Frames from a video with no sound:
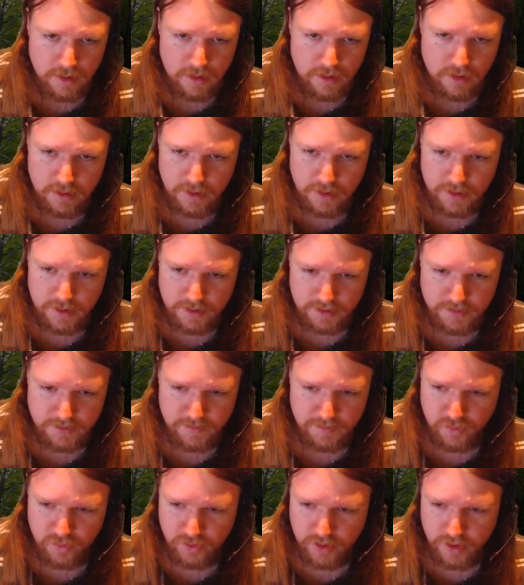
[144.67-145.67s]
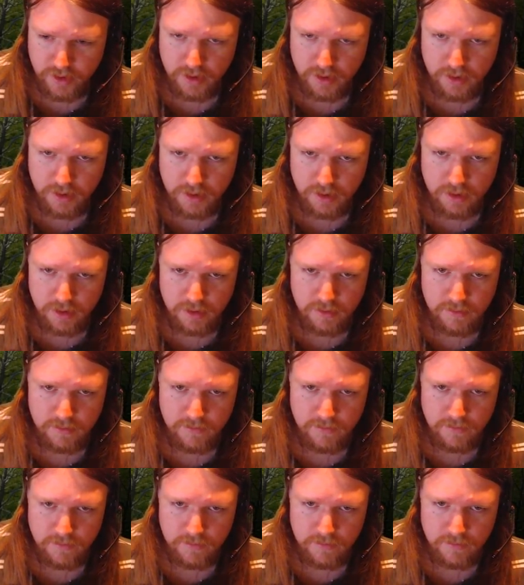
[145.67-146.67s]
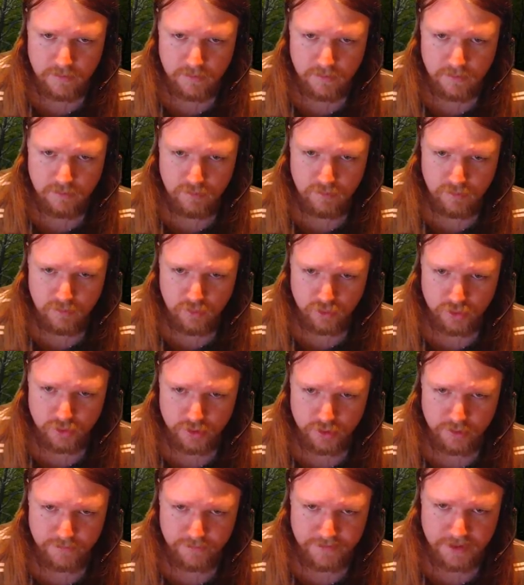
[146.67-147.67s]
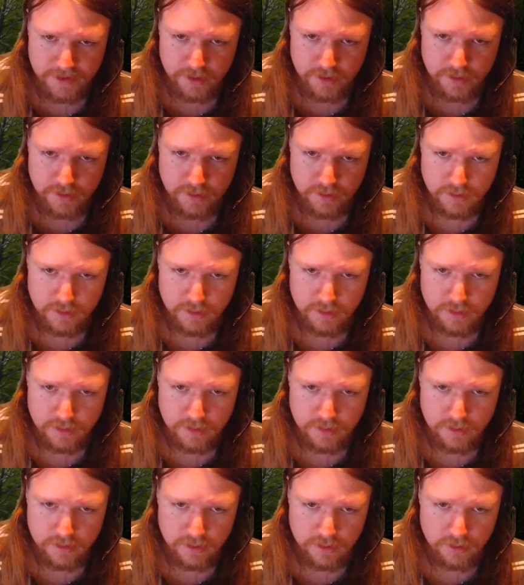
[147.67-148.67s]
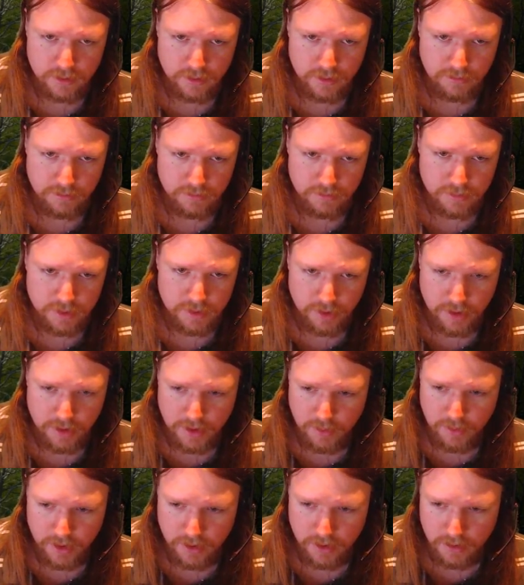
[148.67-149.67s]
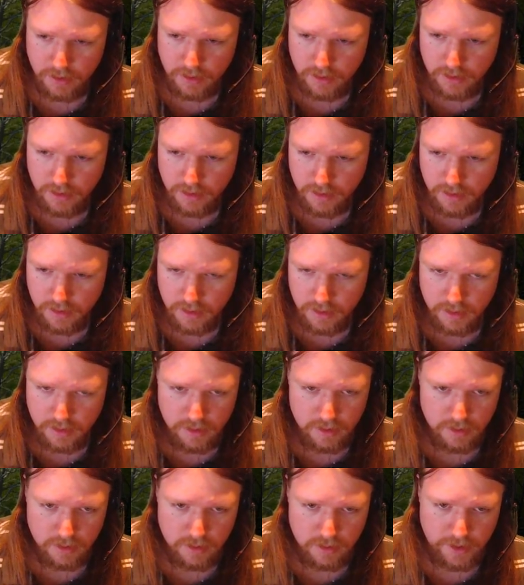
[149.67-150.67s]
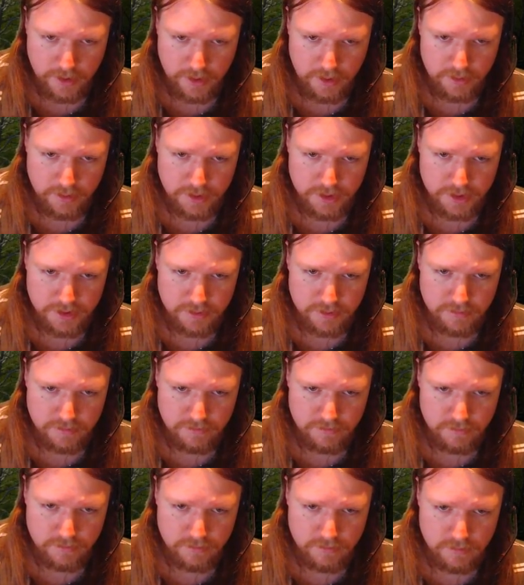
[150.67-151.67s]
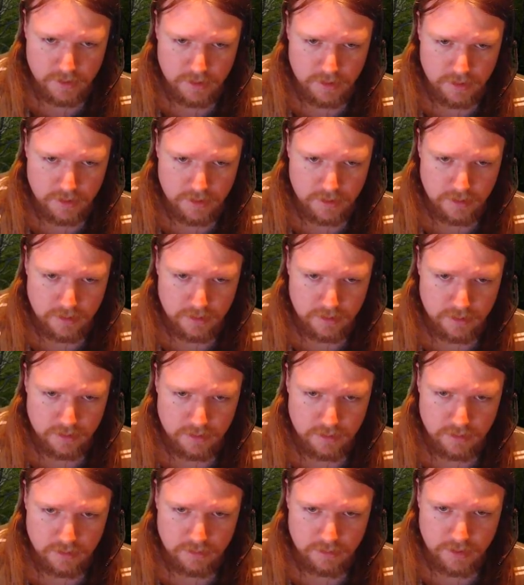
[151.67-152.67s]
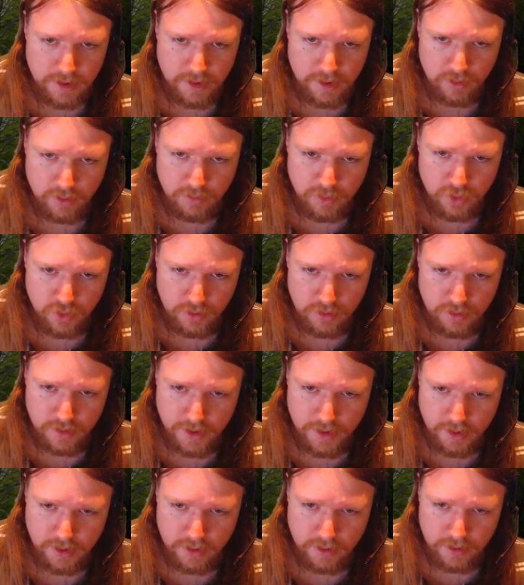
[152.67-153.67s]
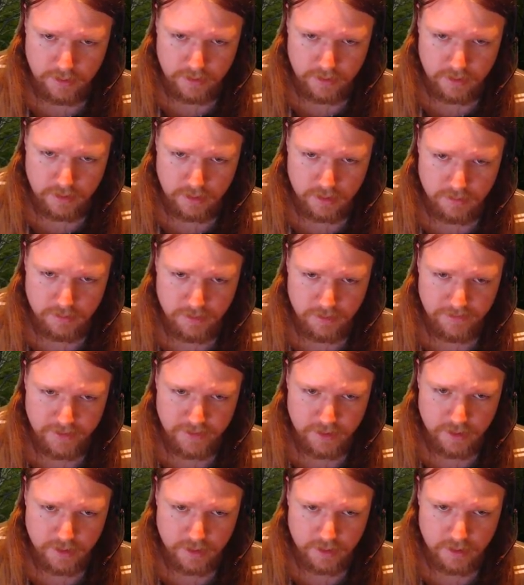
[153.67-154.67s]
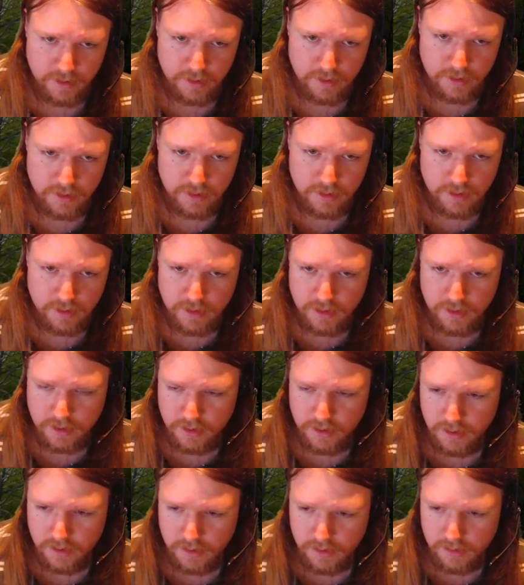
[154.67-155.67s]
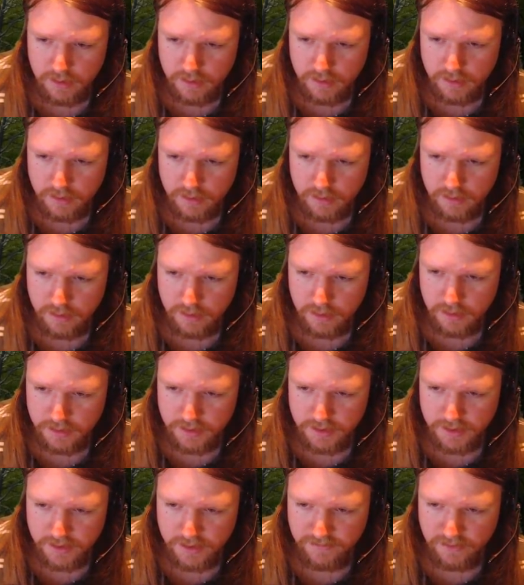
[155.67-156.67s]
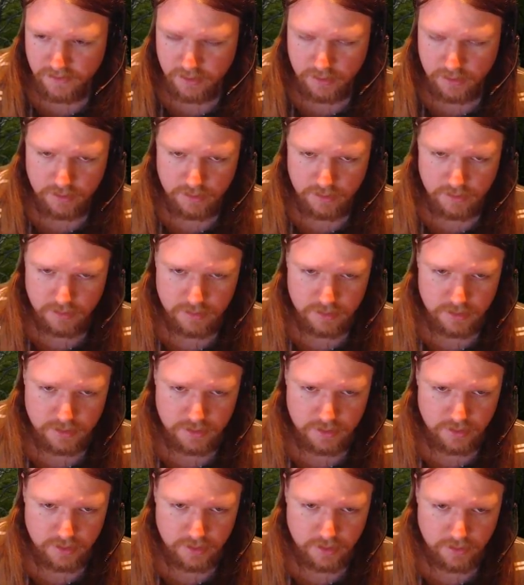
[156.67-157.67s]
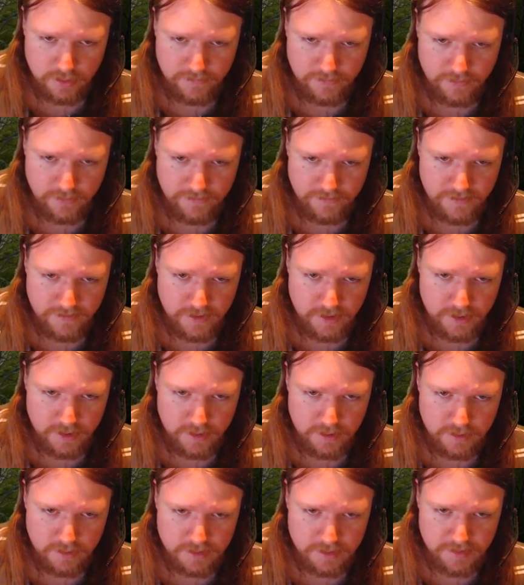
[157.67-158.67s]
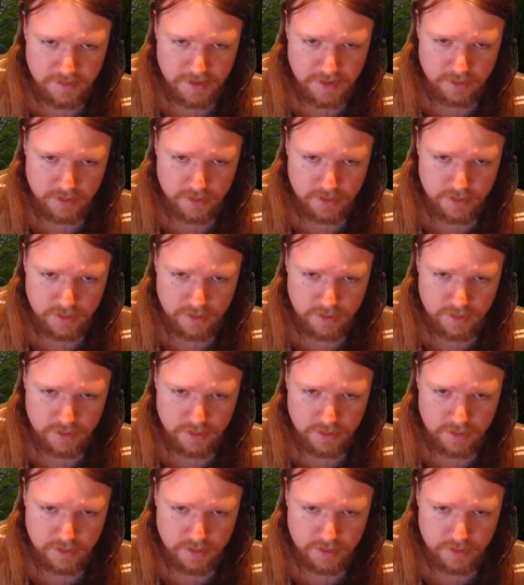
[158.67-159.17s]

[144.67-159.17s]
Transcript: Let's bring... Mordred over here. Oh no, don't go that way. Alright, you just nail them all, Aloth. Let's have you do another of your fire spells.